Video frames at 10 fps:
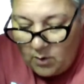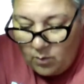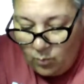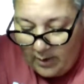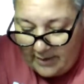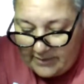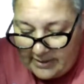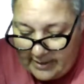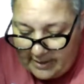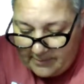Waving
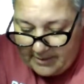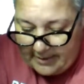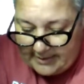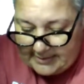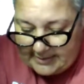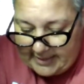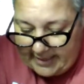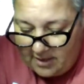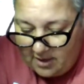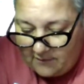at Emma as I
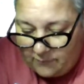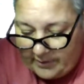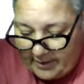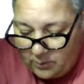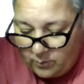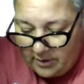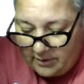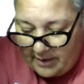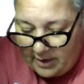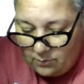take off without a
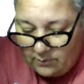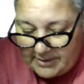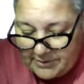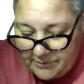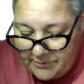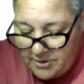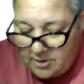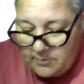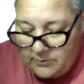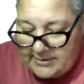word, I race through the
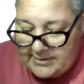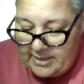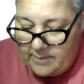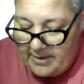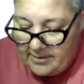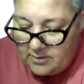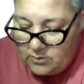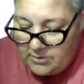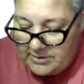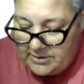terminal and slam out the
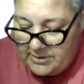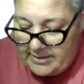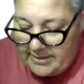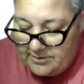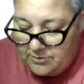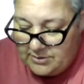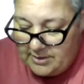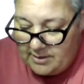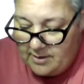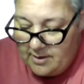doors into the desert
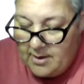sun.